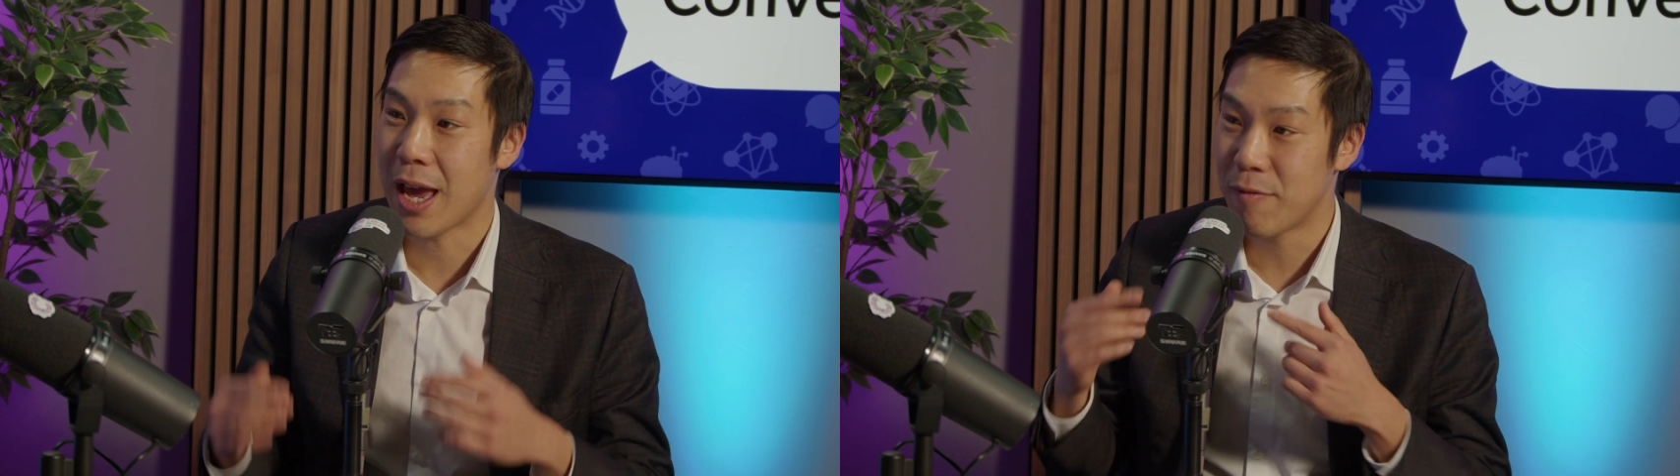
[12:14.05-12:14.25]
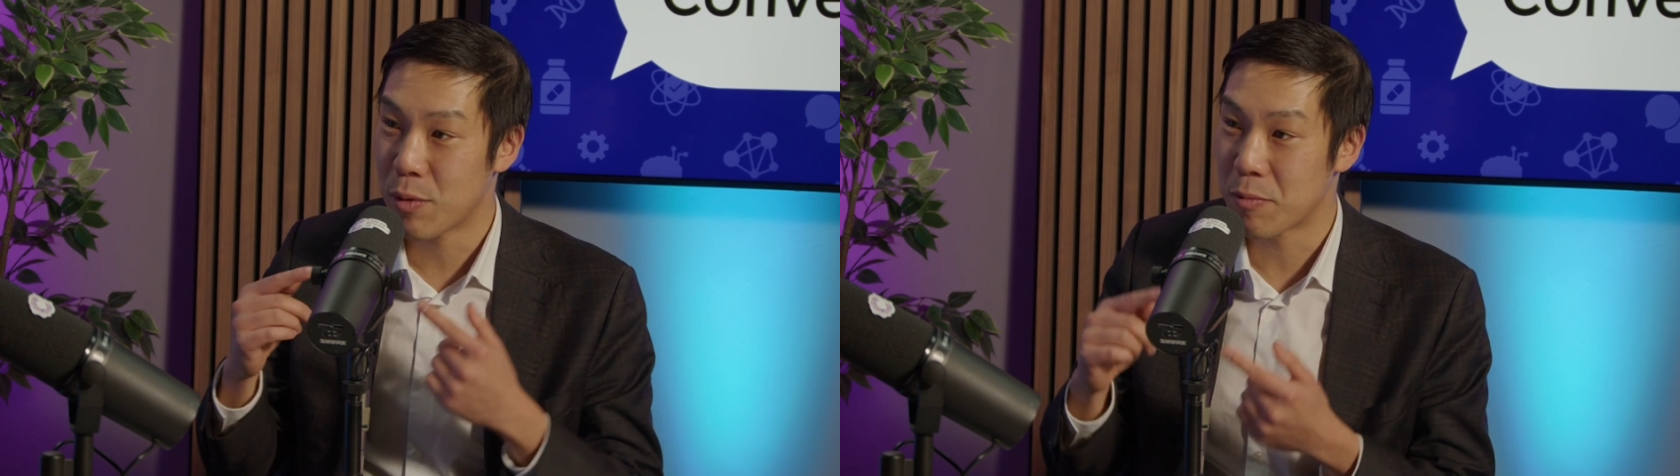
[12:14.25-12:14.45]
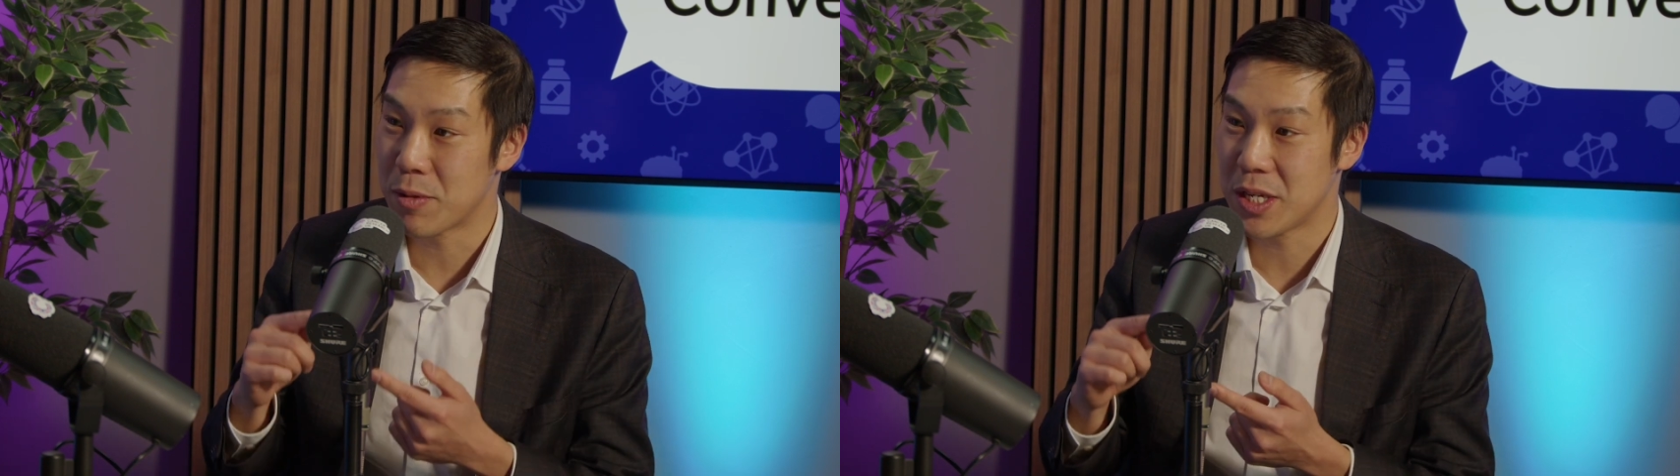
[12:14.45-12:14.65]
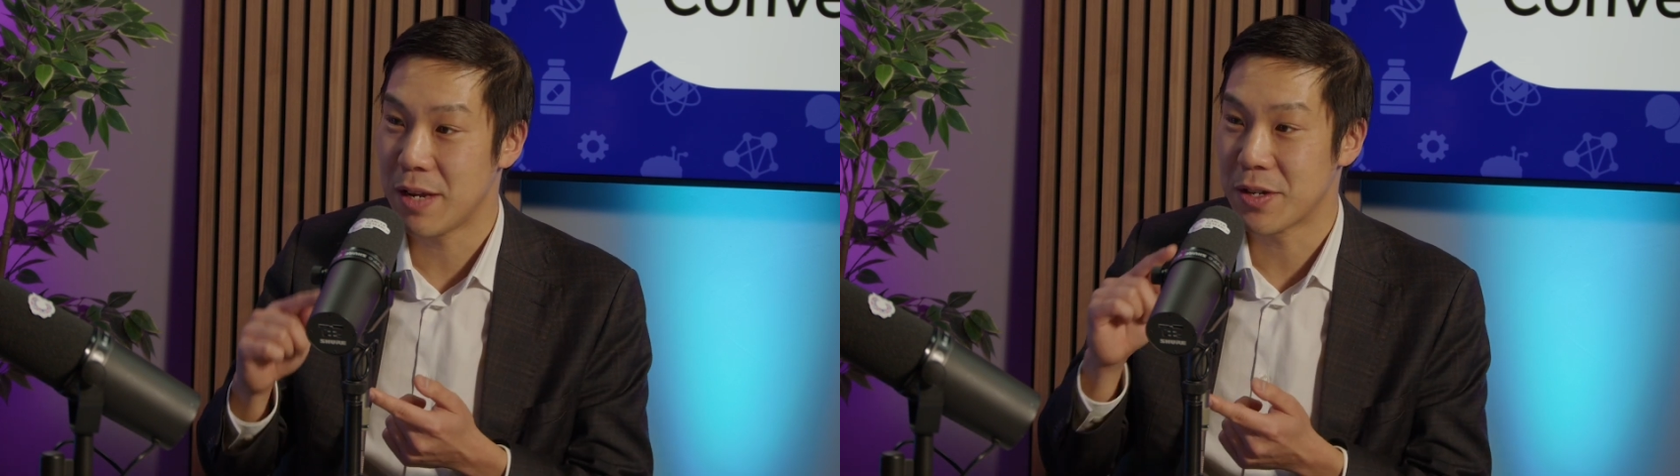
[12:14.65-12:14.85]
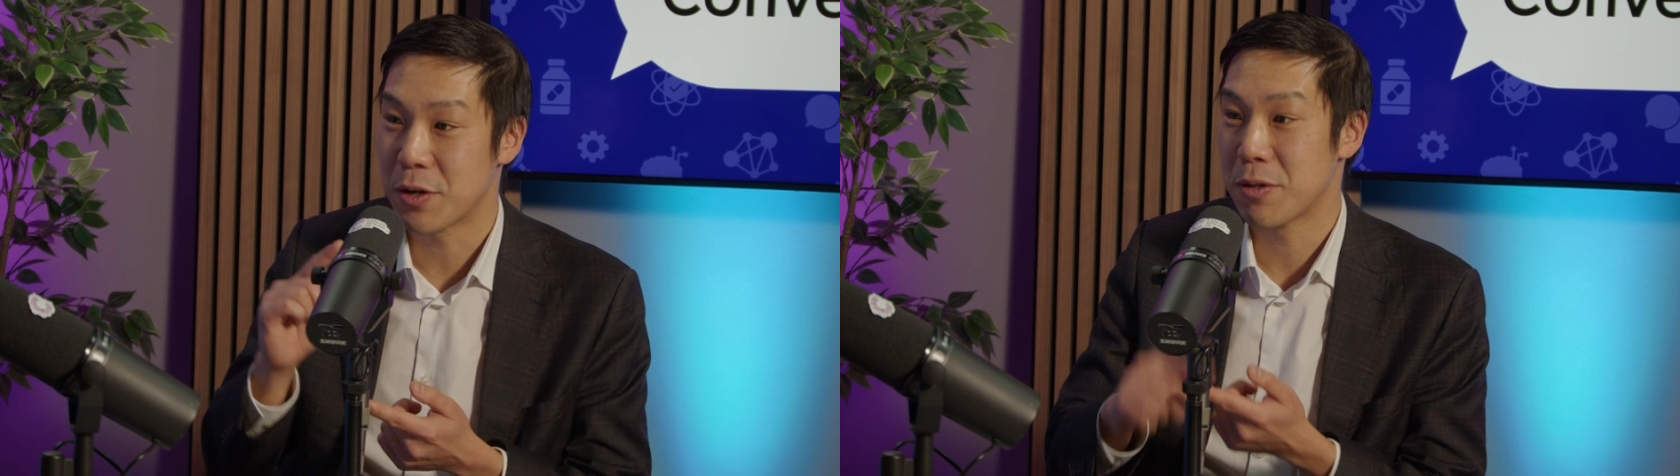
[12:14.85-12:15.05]
everyone
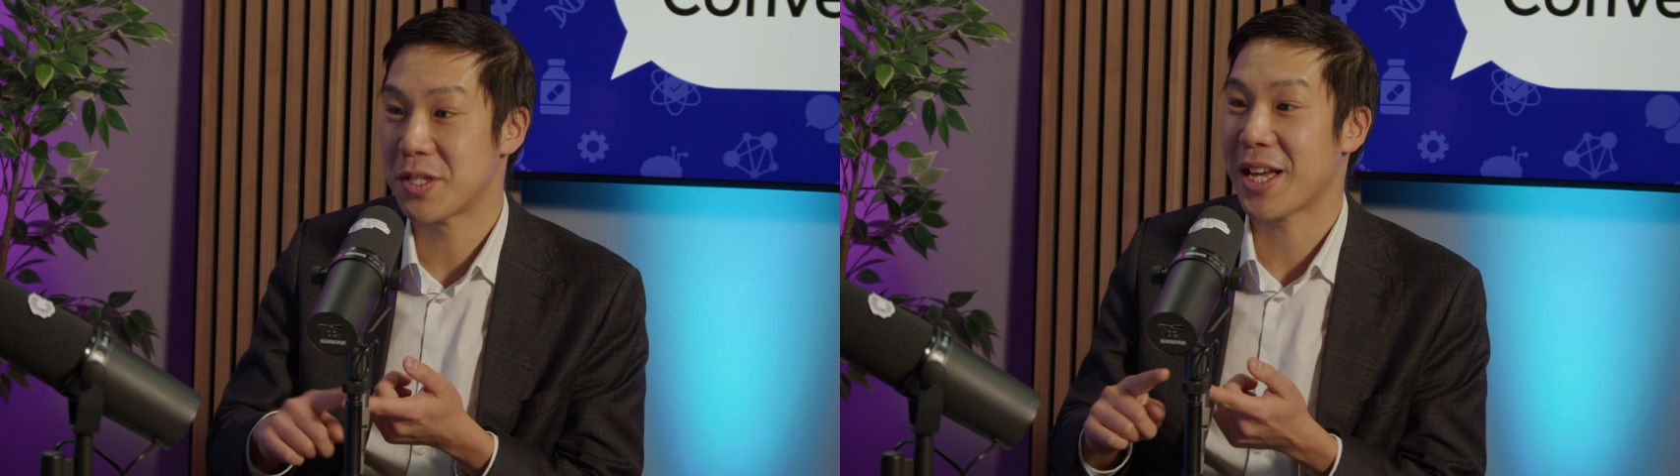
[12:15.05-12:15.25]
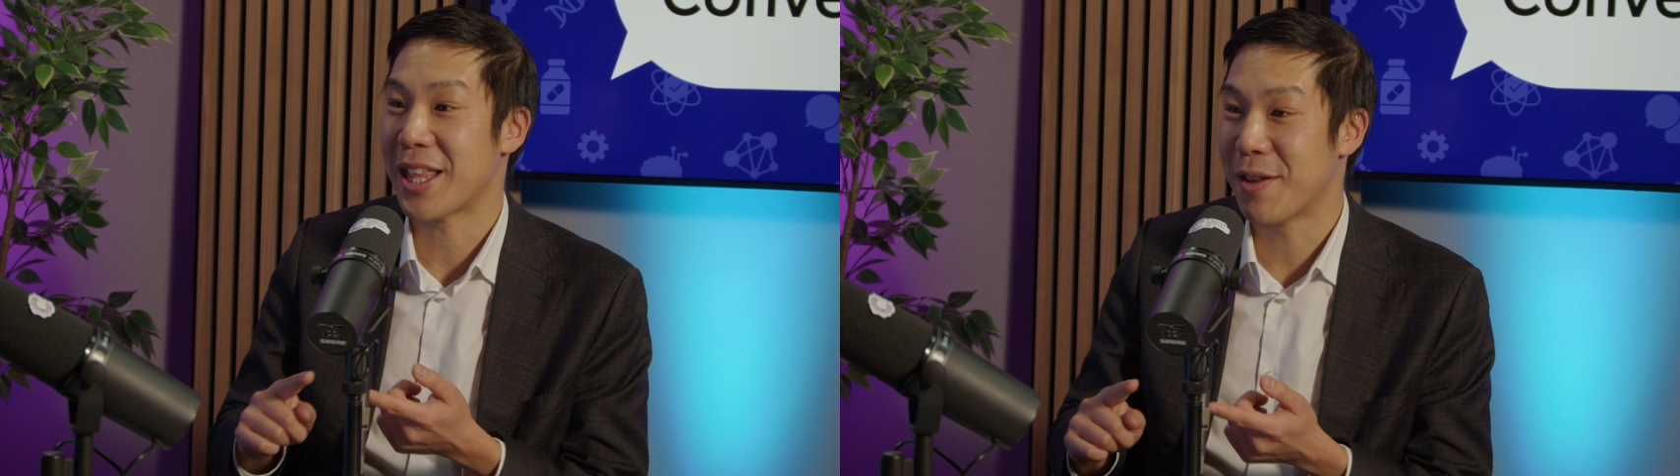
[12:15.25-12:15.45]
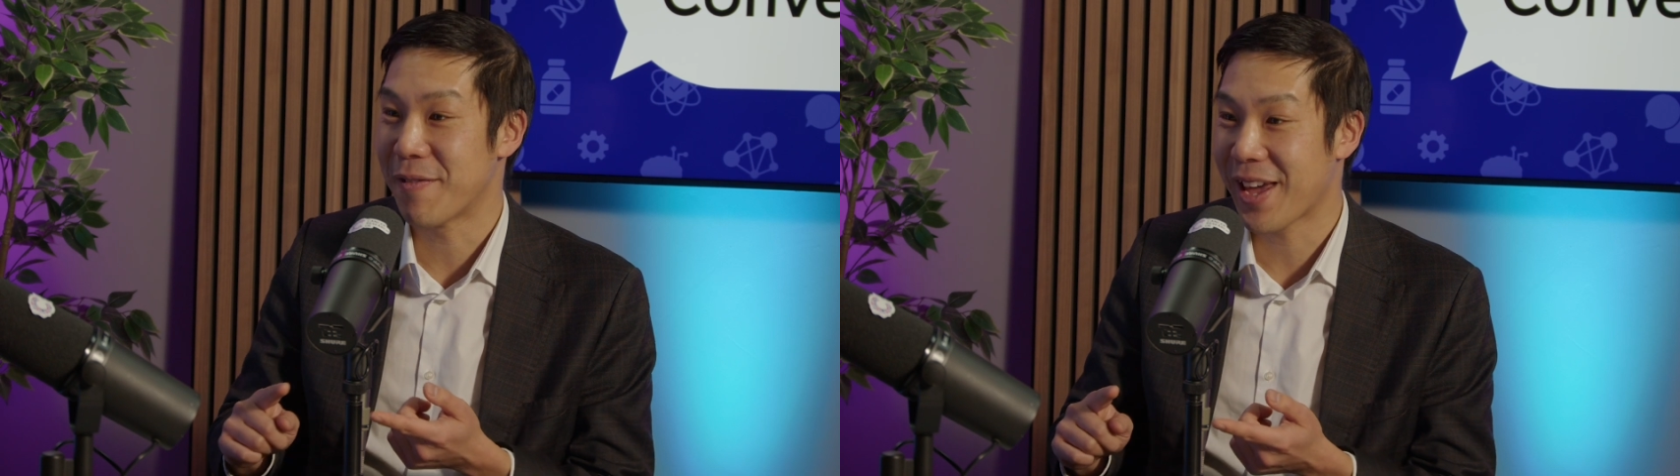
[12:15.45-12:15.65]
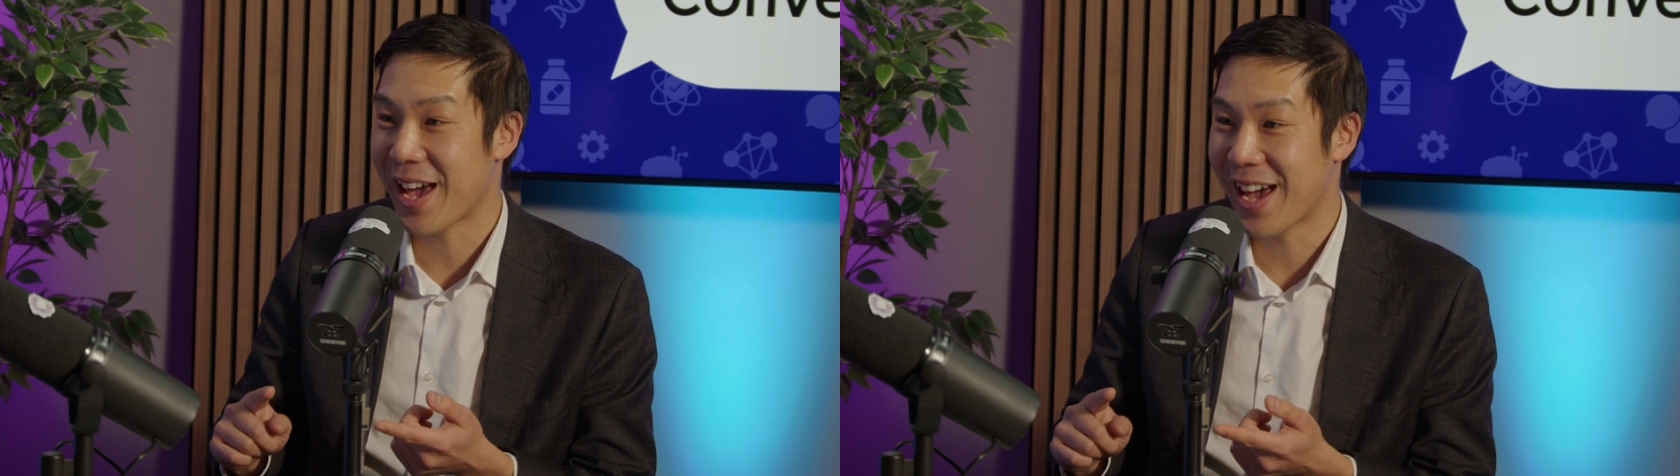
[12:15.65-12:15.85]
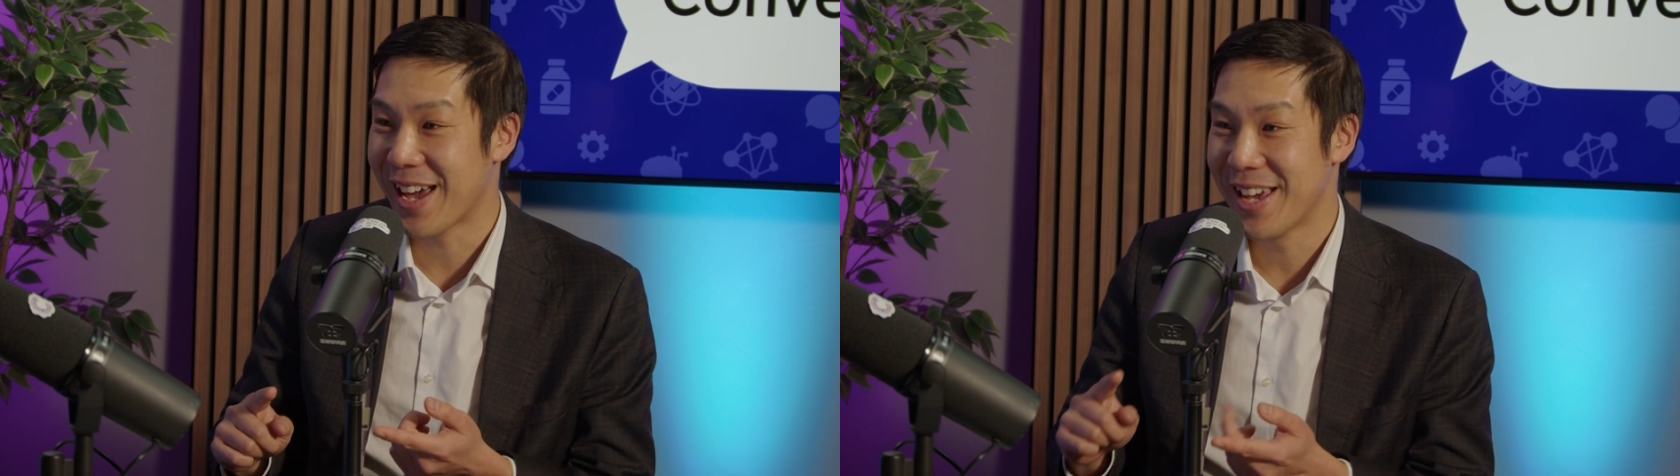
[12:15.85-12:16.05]
receives a good standard of
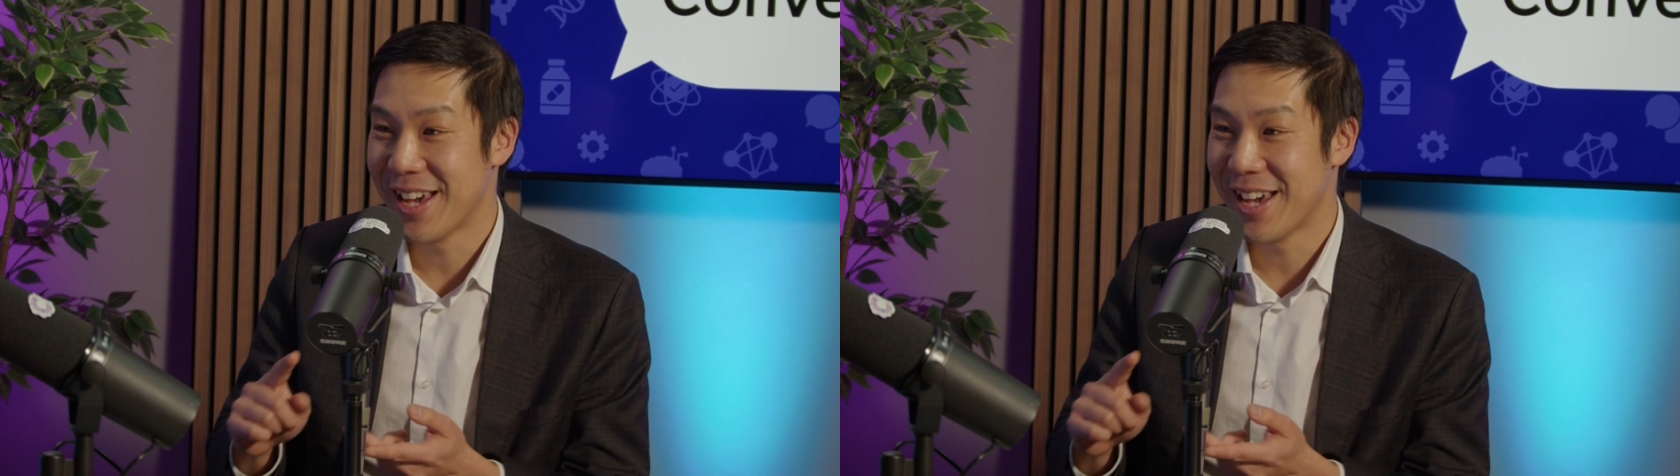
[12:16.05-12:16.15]
care.